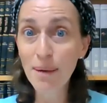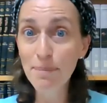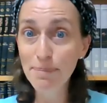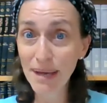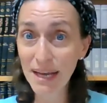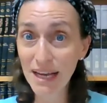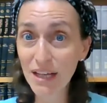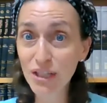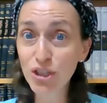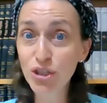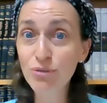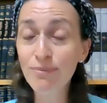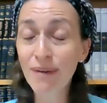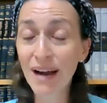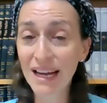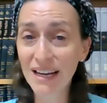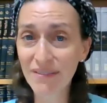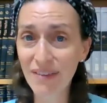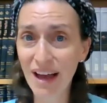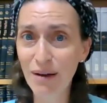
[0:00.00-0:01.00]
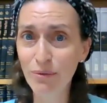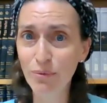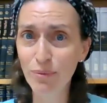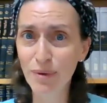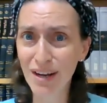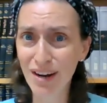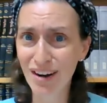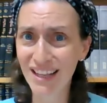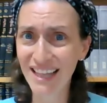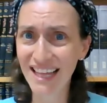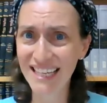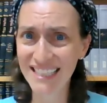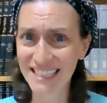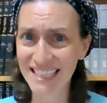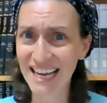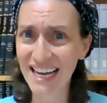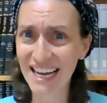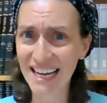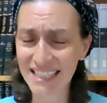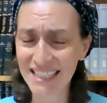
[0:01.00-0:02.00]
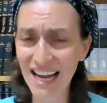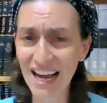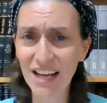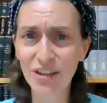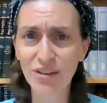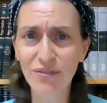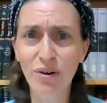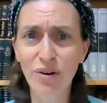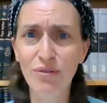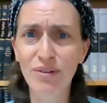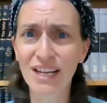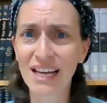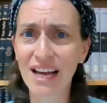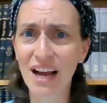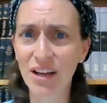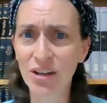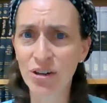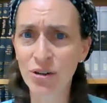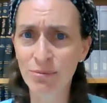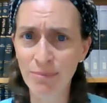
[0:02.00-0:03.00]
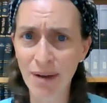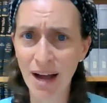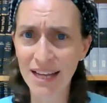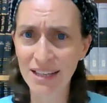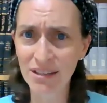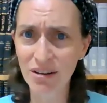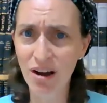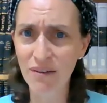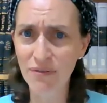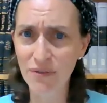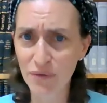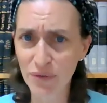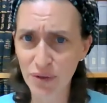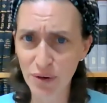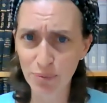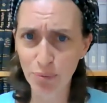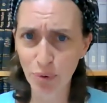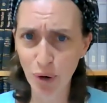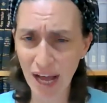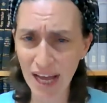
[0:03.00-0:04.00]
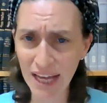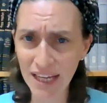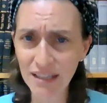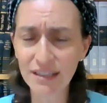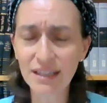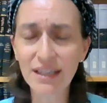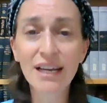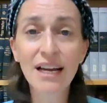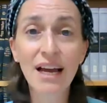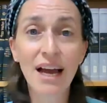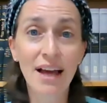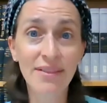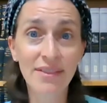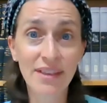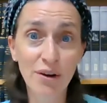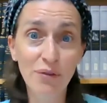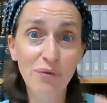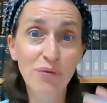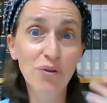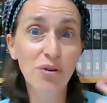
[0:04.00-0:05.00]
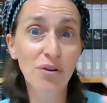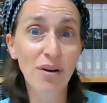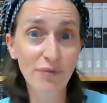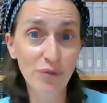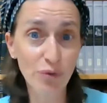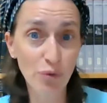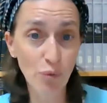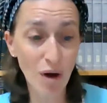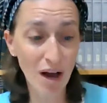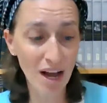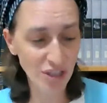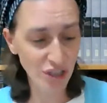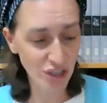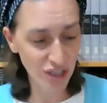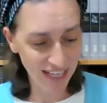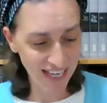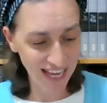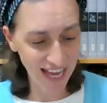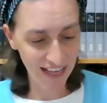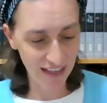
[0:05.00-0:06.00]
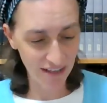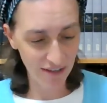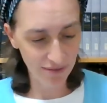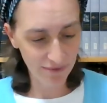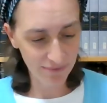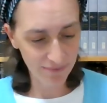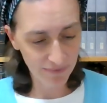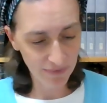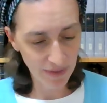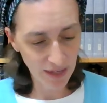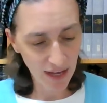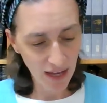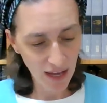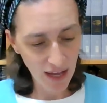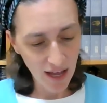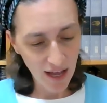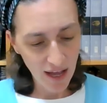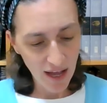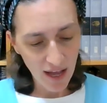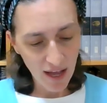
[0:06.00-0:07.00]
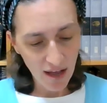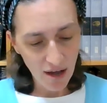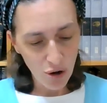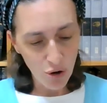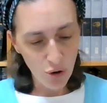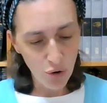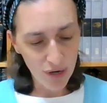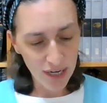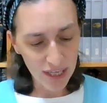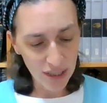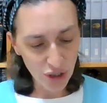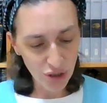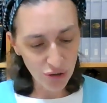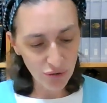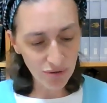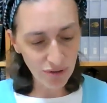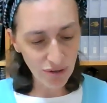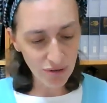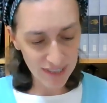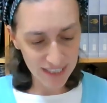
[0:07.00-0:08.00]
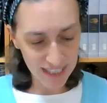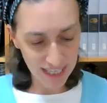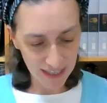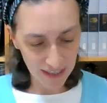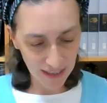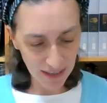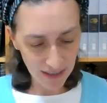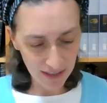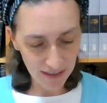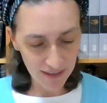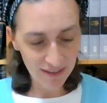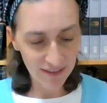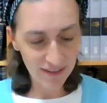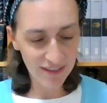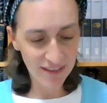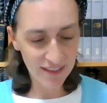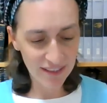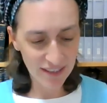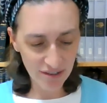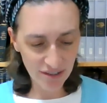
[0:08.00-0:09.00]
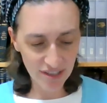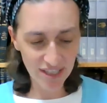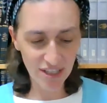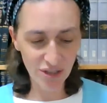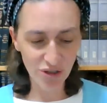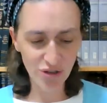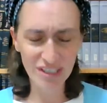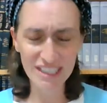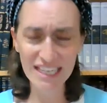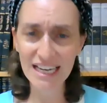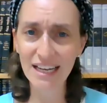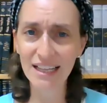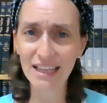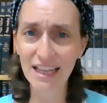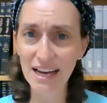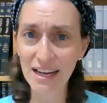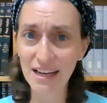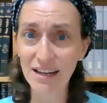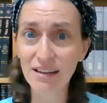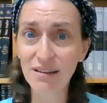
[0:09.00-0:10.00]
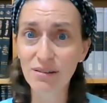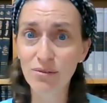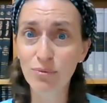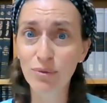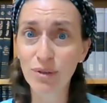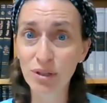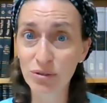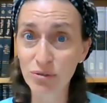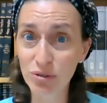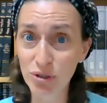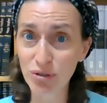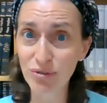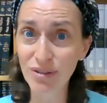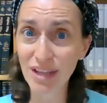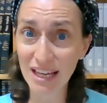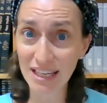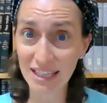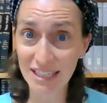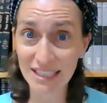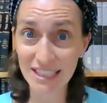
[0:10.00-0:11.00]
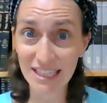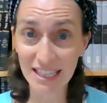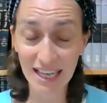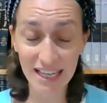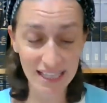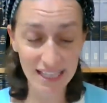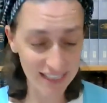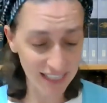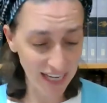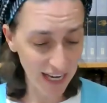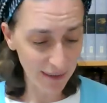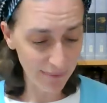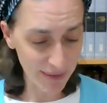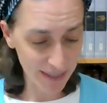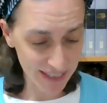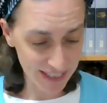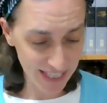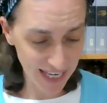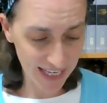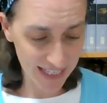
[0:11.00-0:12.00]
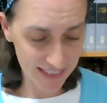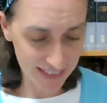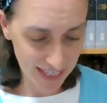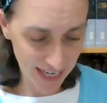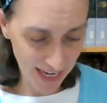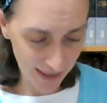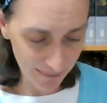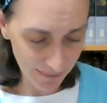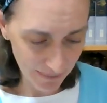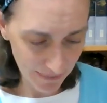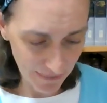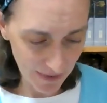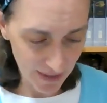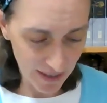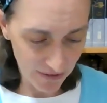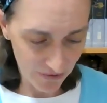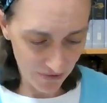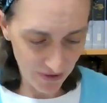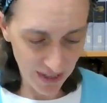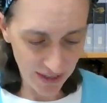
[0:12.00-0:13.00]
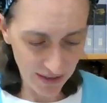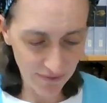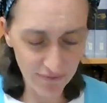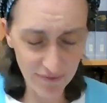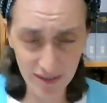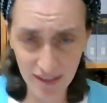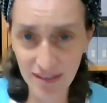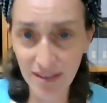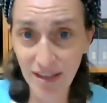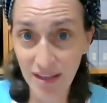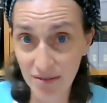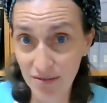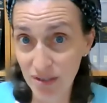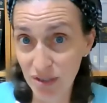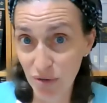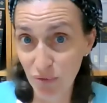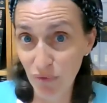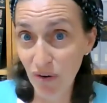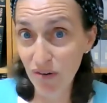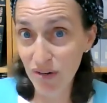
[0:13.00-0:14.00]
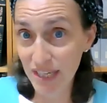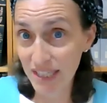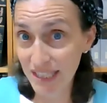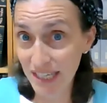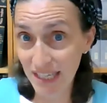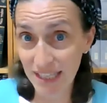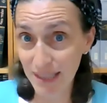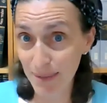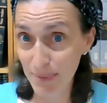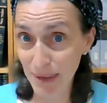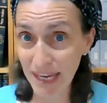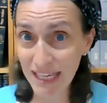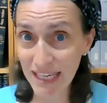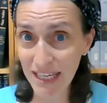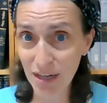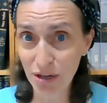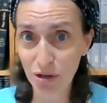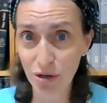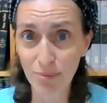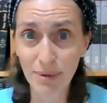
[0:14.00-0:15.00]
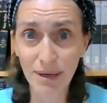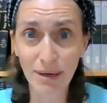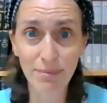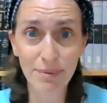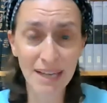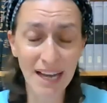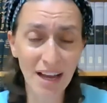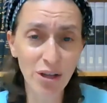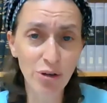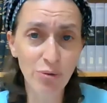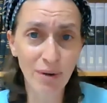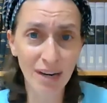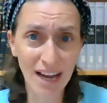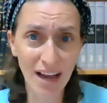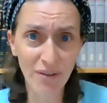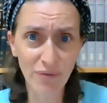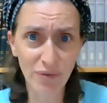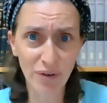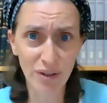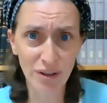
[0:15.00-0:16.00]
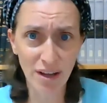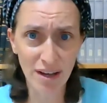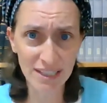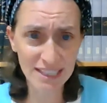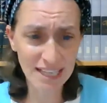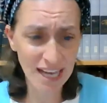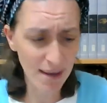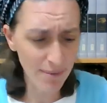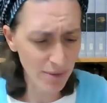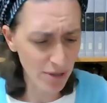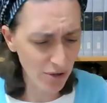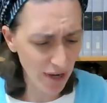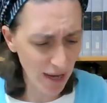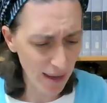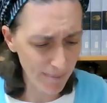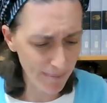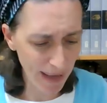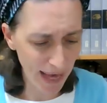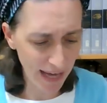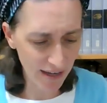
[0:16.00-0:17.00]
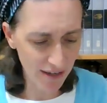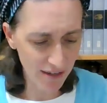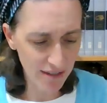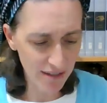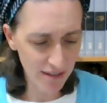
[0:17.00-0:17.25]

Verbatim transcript: because you might have had what we call hasechadat. You've already gotten your mind off of your bread, and therefore you have to wash again. Ukeshu notel, here's an interesting halacha. When you do that nitila yadayim the second time, right? You know, words, you've already done at the beginning of your meal, but now you went out for a long time and you come back,